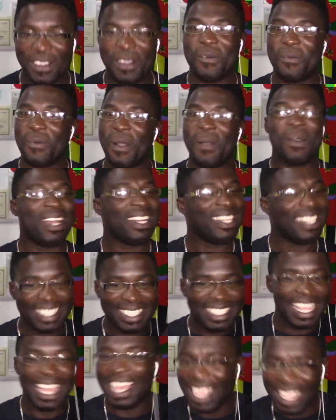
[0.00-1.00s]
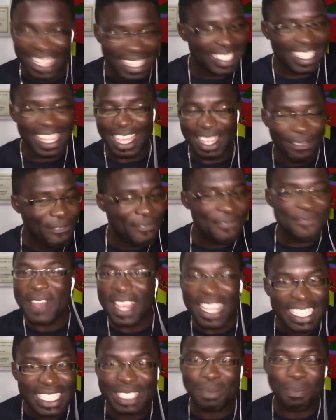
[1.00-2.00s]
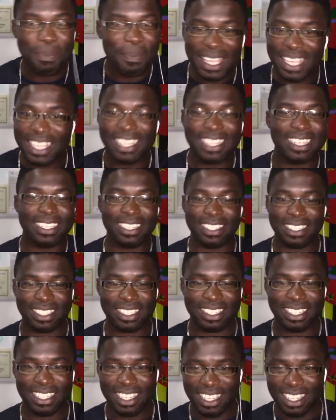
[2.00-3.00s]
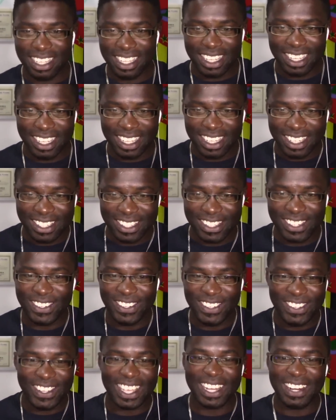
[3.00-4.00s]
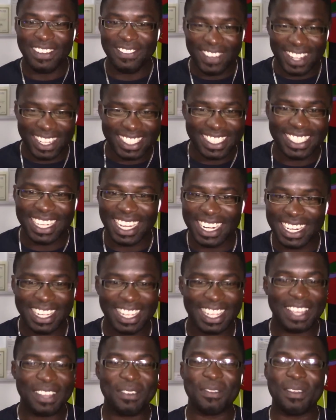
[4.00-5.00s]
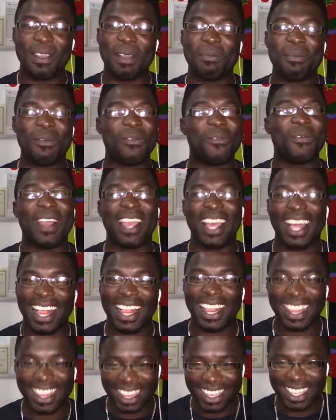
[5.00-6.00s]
Wow, and the ties are fast speakers. So you can imagine that it can rap. Wow.